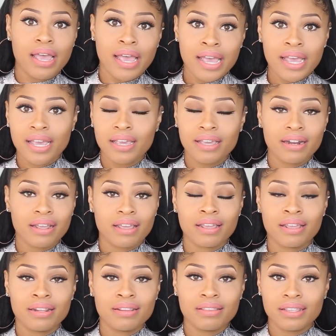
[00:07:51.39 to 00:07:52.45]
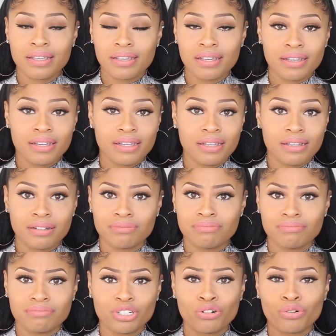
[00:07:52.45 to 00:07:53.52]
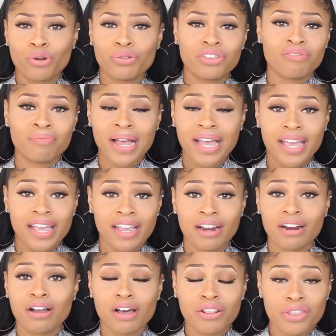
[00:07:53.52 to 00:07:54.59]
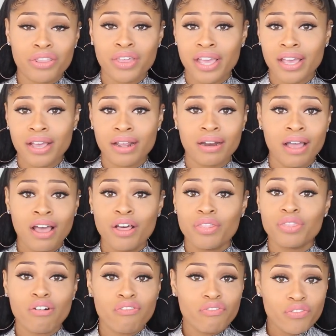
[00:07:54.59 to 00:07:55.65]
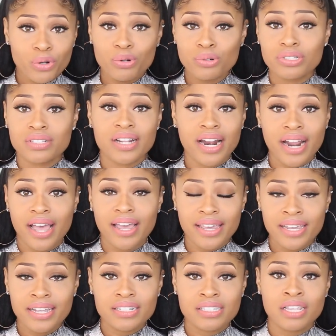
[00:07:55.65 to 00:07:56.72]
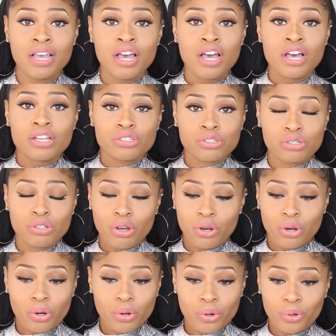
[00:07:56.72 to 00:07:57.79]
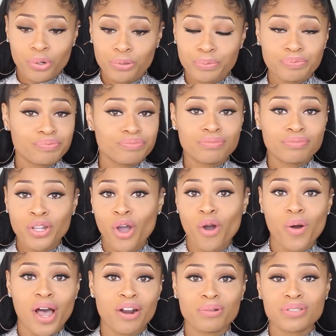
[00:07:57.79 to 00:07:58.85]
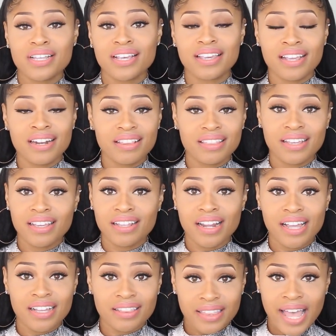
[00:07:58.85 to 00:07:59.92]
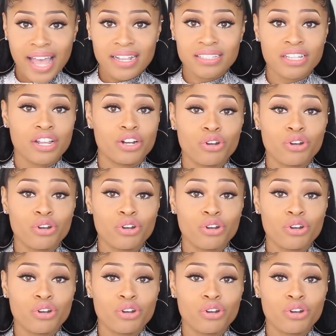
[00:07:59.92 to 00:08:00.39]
aid in the growth of my hair other than the foods that I eat. So no, I don't take anything like that.